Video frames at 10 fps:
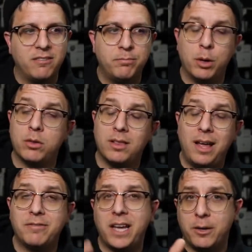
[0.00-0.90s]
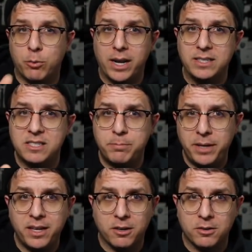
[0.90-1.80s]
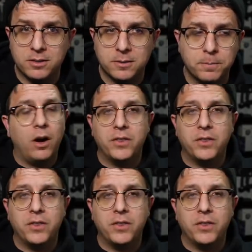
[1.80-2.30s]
of both left and right speakers.